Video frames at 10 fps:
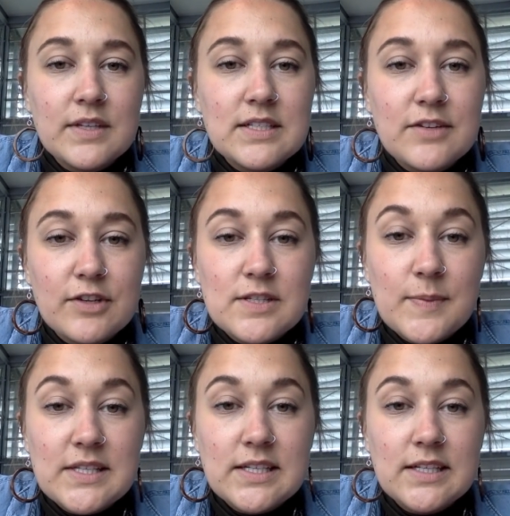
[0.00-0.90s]
different
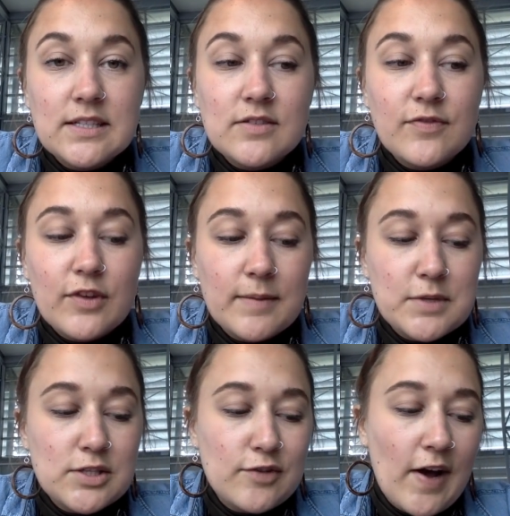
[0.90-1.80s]
species for them
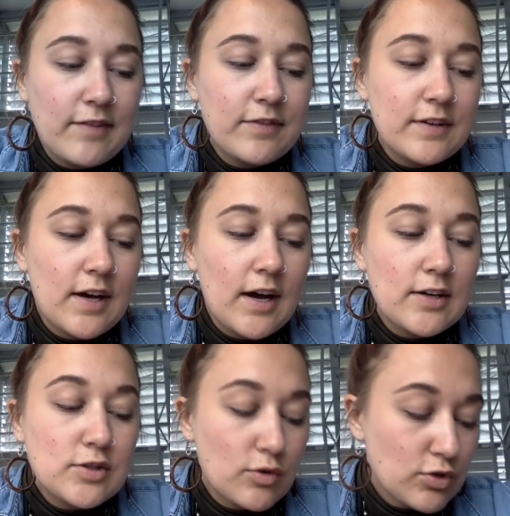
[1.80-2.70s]
to survive.
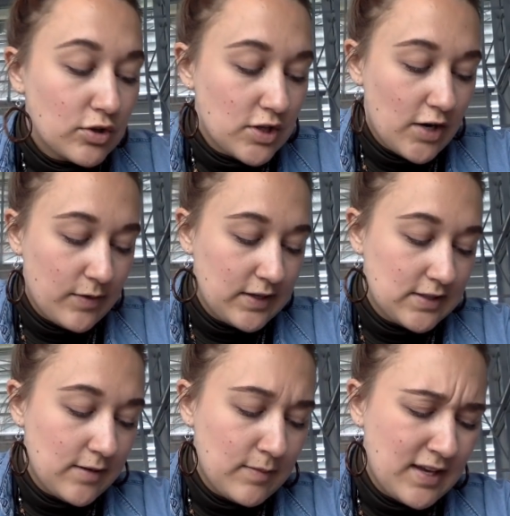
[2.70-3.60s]
Social
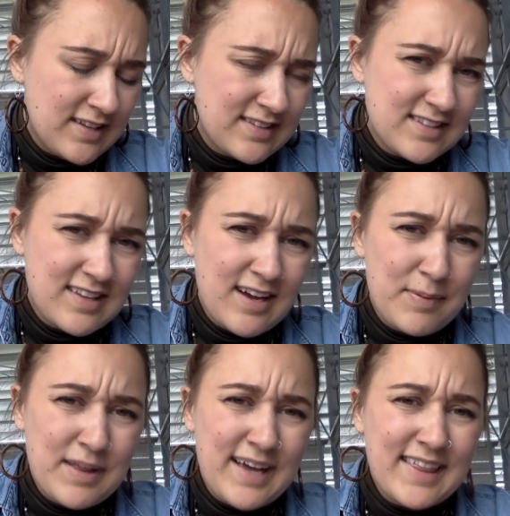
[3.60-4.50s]
Darwinism is
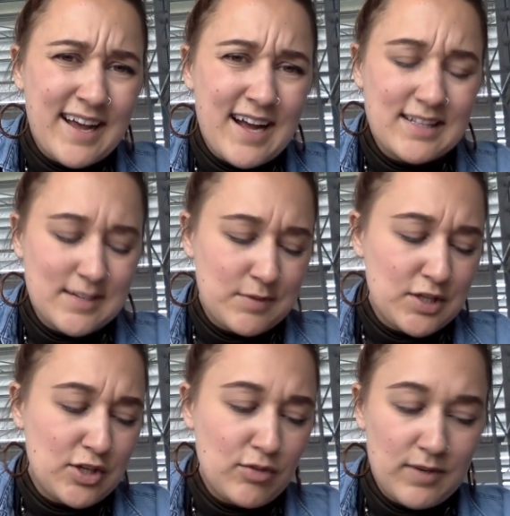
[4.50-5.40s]
applying that concept to
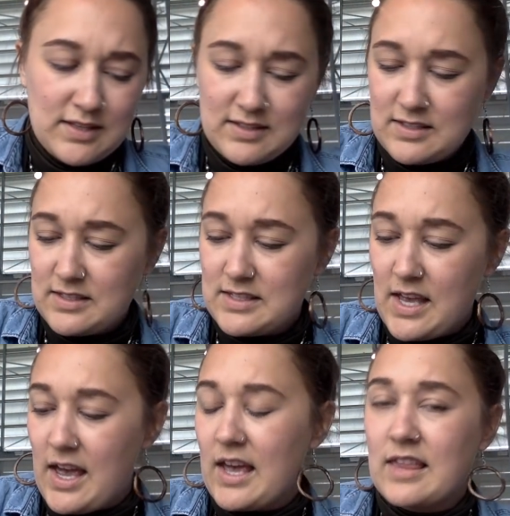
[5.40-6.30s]
humans,
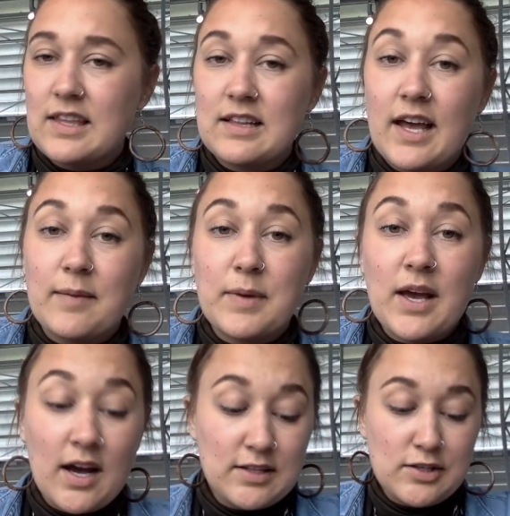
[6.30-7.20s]
saying that like
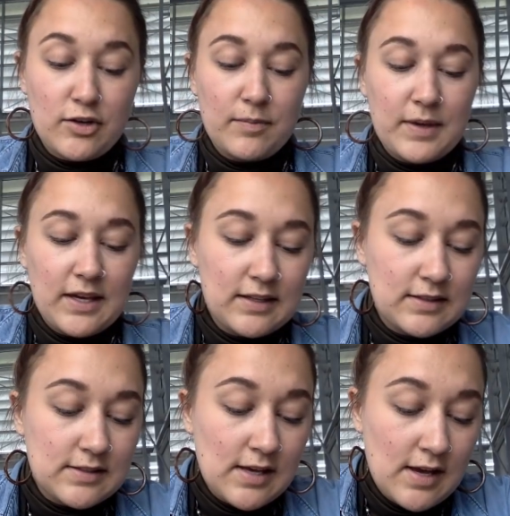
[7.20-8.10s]
because
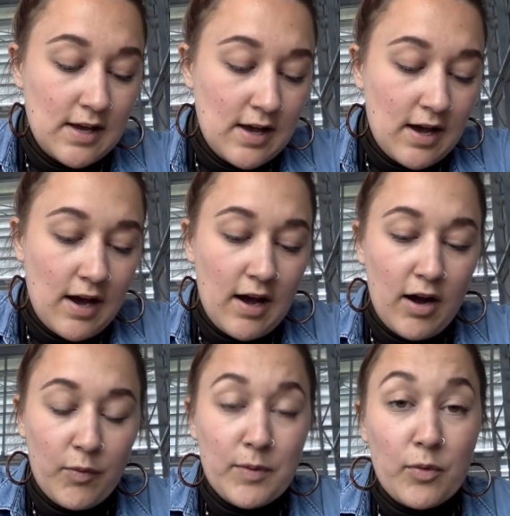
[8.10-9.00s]
Europeans
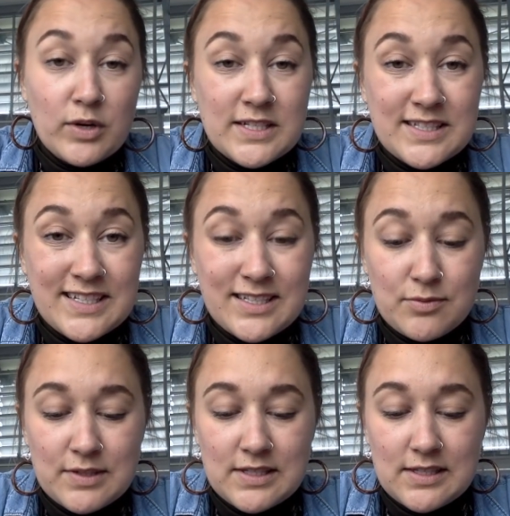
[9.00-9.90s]
were more disease
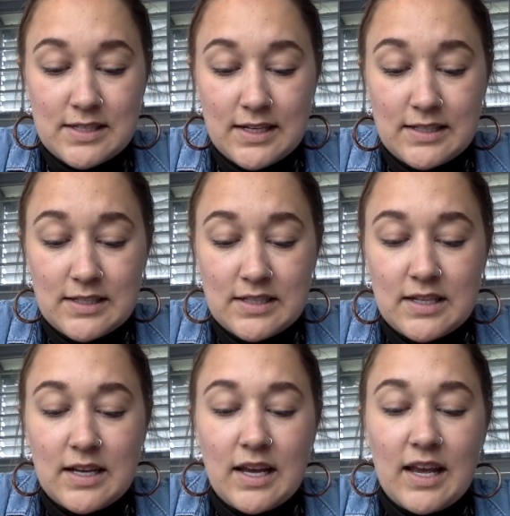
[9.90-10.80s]
resistant
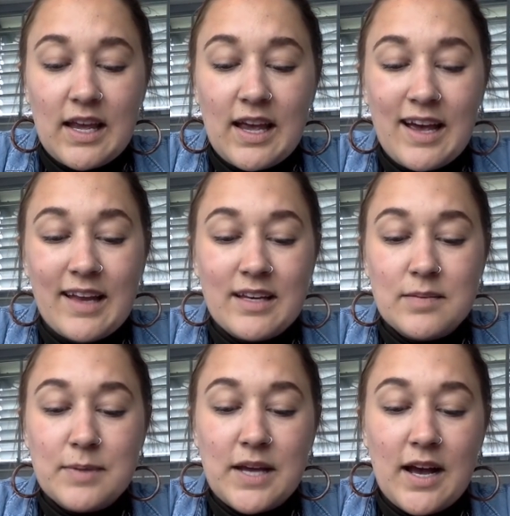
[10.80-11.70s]
and
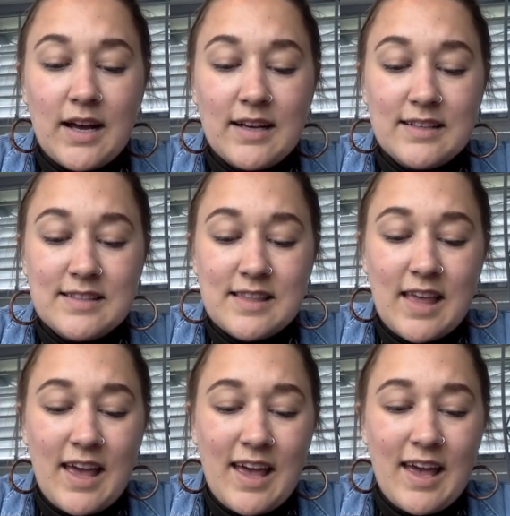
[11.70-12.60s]
because
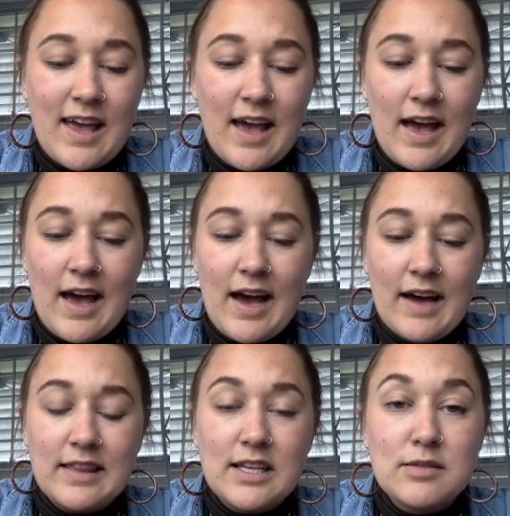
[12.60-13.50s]
they
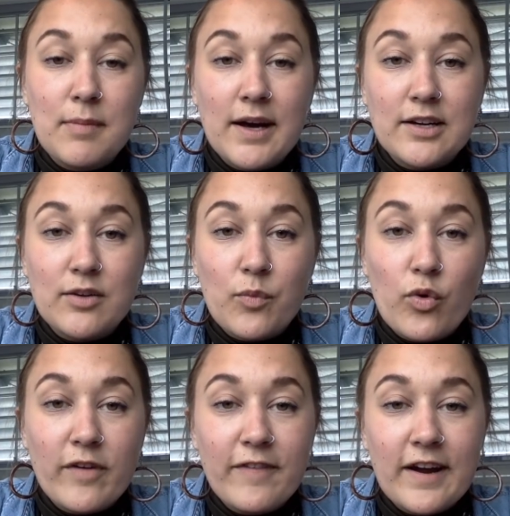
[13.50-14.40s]
had these modern
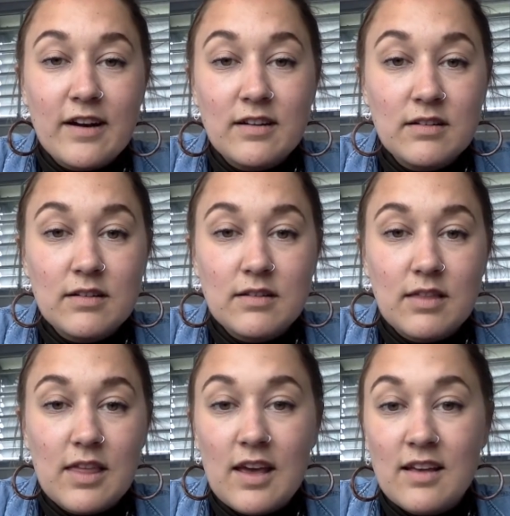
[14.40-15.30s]
warfare
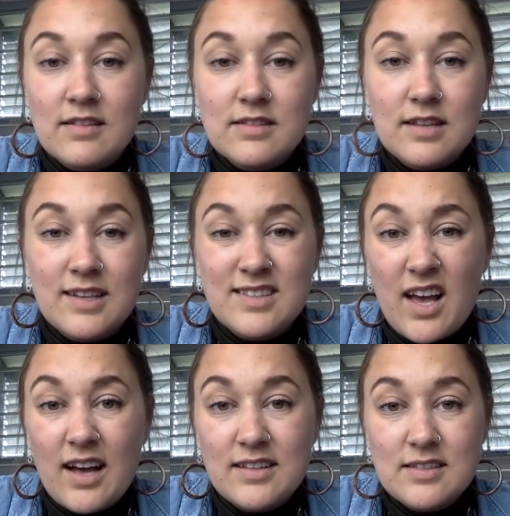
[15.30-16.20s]
things, these
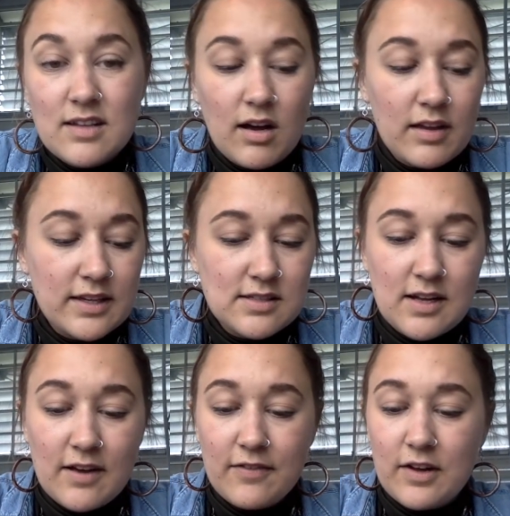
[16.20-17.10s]
guns, all this
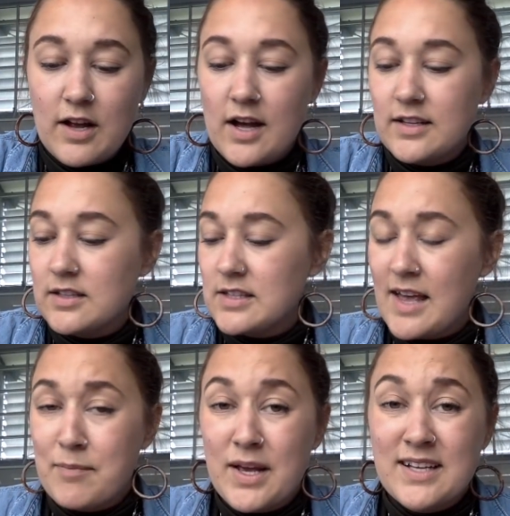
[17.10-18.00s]
stuff, guns,
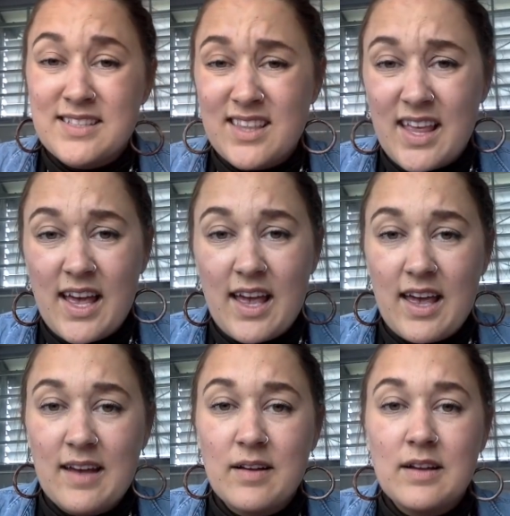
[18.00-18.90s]
and because they